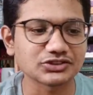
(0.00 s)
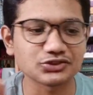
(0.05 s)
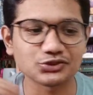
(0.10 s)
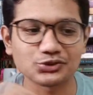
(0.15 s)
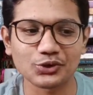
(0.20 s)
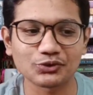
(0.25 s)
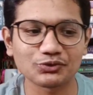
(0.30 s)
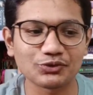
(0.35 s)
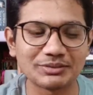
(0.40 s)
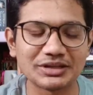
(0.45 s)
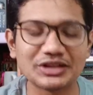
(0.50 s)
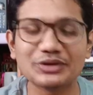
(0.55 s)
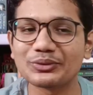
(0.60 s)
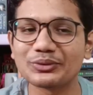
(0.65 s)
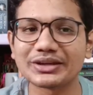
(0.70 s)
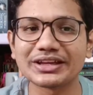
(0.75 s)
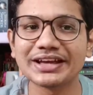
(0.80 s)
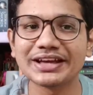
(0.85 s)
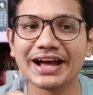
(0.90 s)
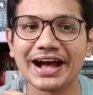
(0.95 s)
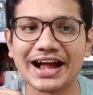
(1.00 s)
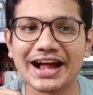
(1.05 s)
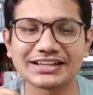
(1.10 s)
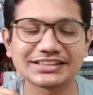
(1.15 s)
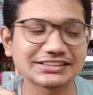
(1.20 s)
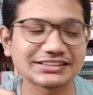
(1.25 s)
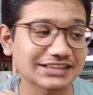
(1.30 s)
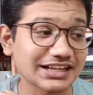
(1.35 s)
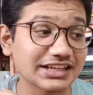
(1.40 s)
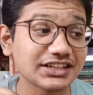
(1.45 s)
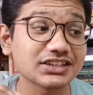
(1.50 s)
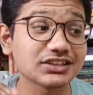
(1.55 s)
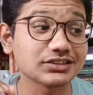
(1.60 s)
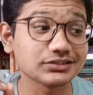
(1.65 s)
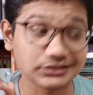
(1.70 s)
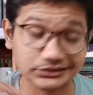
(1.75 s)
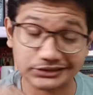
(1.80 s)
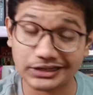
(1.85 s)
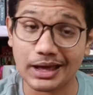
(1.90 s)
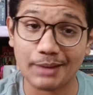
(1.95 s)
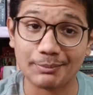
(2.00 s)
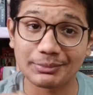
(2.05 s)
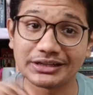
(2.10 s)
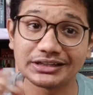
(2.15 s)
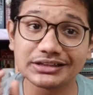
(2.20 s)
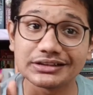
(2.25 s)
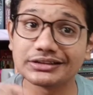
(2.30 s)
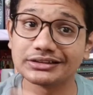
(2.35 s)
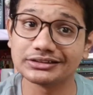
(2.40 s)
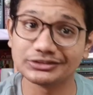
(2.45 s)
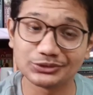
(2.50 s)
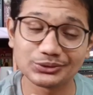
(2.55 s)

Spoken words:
Okay, I didn't like that happening during that time,